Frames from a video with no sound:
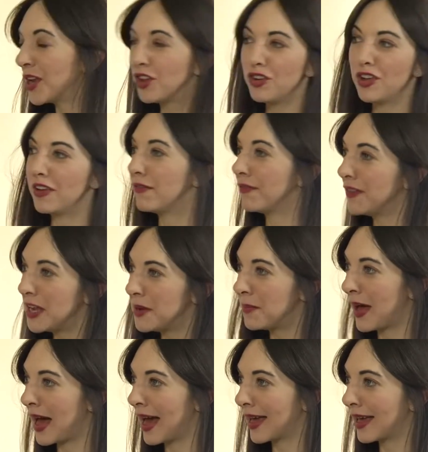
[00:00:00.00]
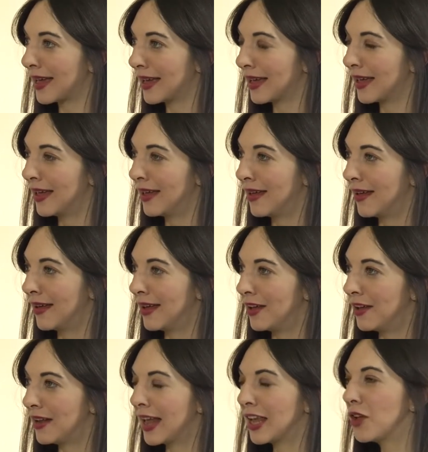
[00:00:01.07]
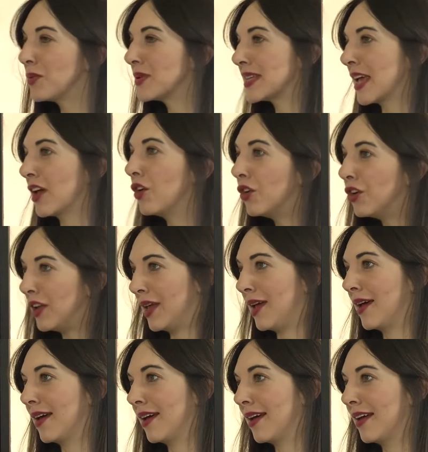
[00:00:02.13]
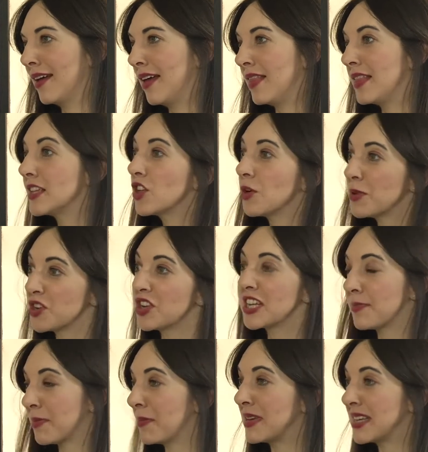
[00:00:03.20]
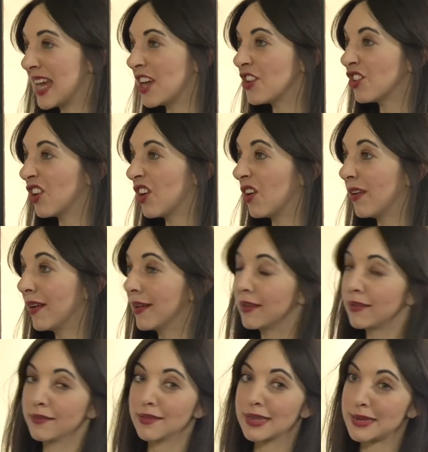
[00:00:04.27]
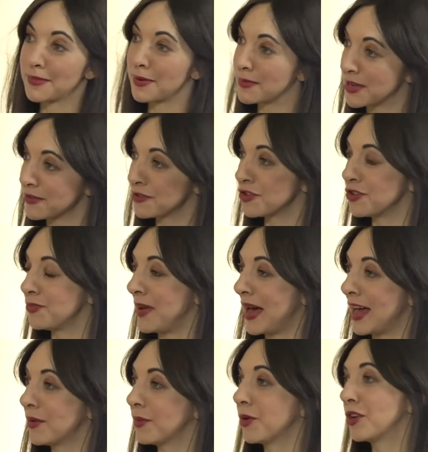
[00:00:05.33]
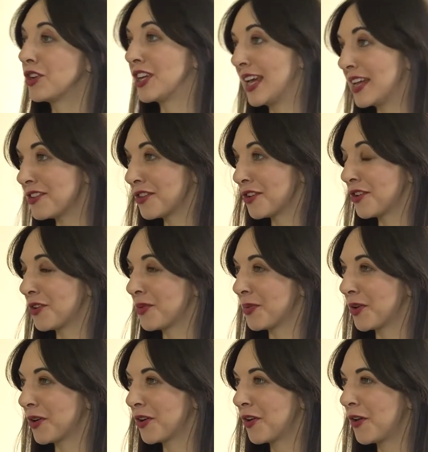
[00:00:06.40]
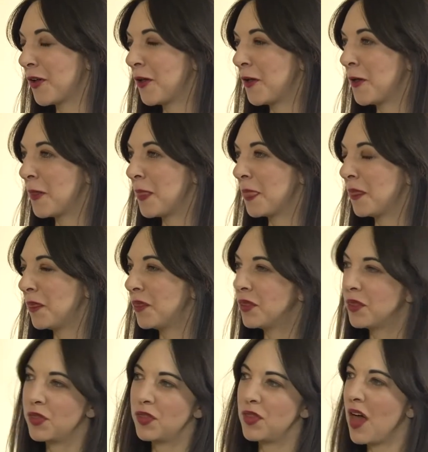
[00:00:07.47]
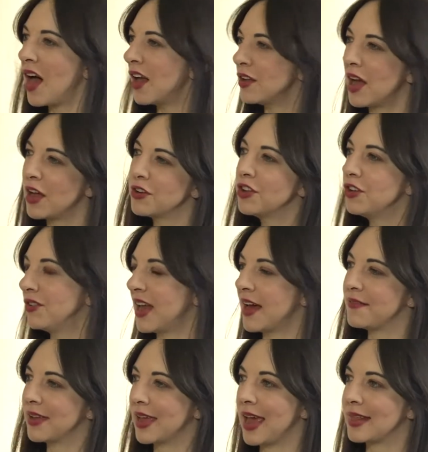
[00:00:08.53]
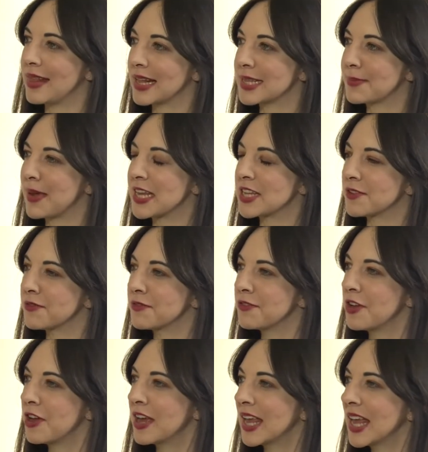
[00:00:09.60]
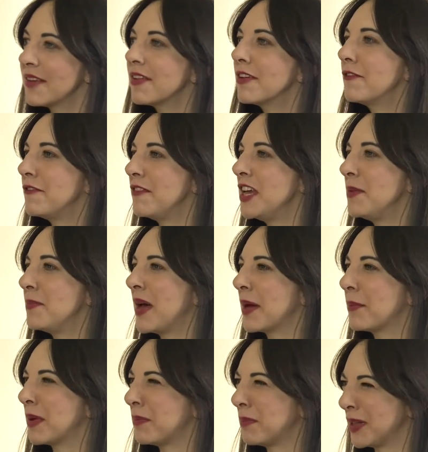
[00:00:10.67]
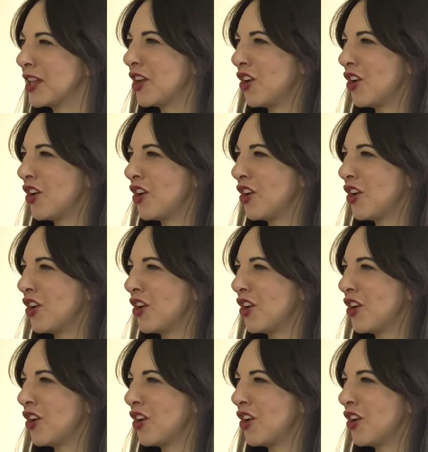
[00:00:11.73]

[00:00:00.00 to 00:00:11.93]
you give feedback, like you were saying earlier, there's so much experimentation going, and sometimes you have to do bad work to get to the good work. How do you navigate that space of giving feedback but building